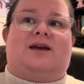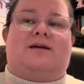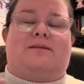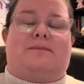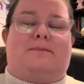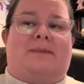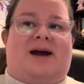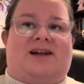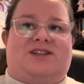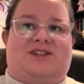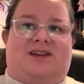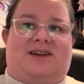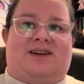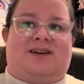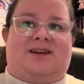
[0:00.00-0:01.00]

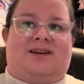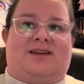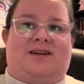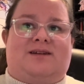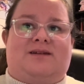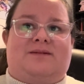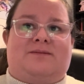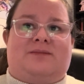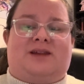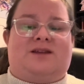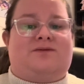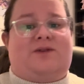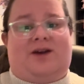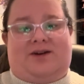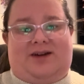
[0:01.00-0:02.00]
magic. It's
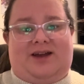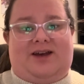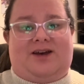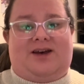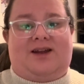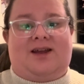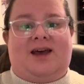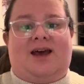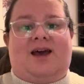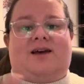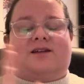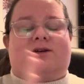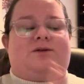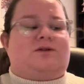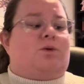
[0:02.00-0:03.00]
very good.
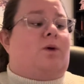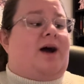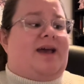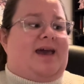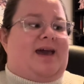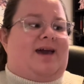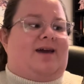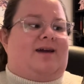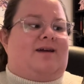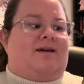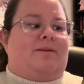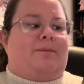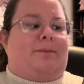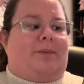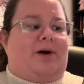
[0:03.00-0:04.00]
So it's YA,
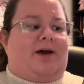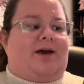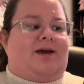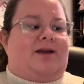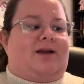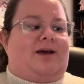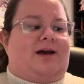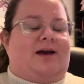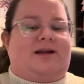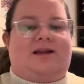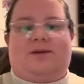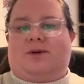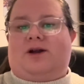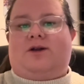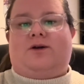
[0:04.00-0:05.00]
but
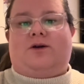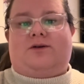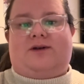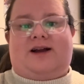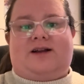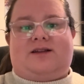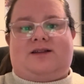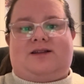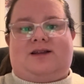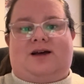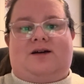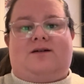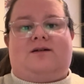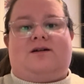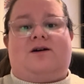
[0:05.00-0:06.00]
Leigh Bardugo writes
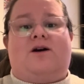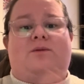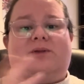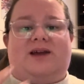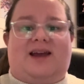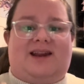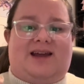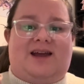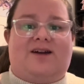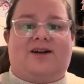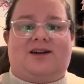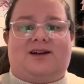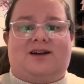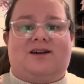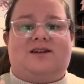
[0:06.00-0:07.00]
complicated
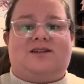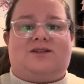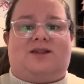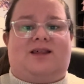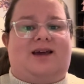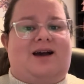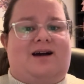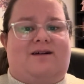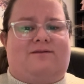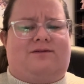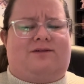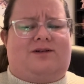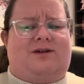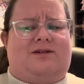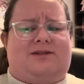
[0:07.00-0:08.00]
characters, so they have
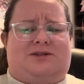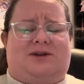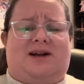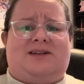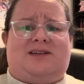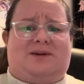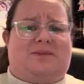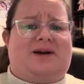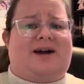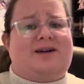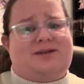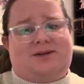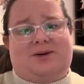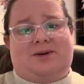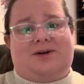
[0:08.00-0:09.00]
tragic
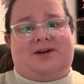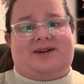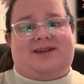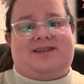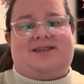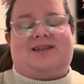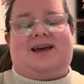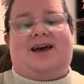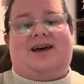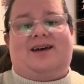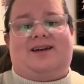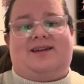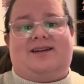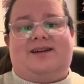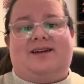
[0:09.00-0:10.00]
backstories,
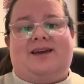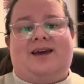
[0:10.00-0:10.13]
and